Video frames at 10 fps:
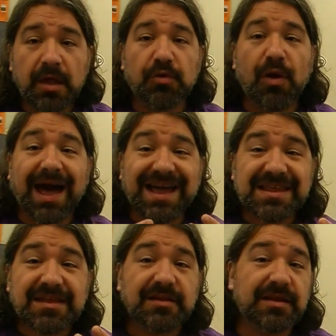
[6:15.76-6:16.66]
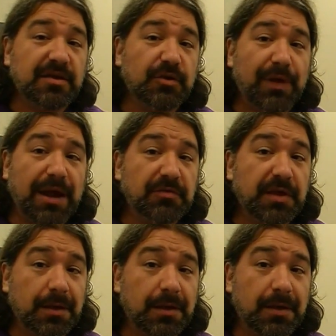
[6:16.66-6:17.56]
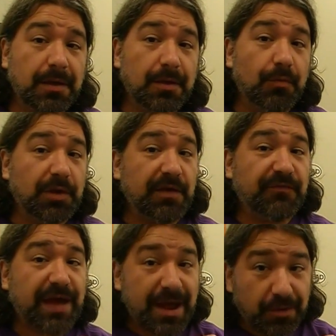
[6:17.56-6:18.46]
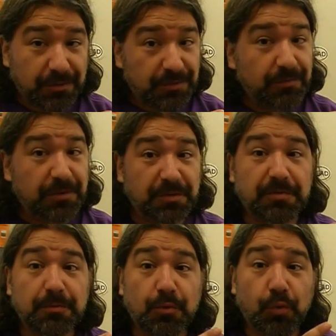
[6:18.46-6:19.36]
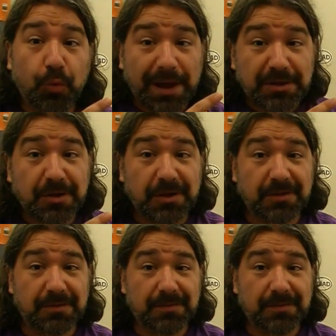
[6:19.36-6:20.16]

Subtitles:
so I needed to get a grounding. What I found was quite good.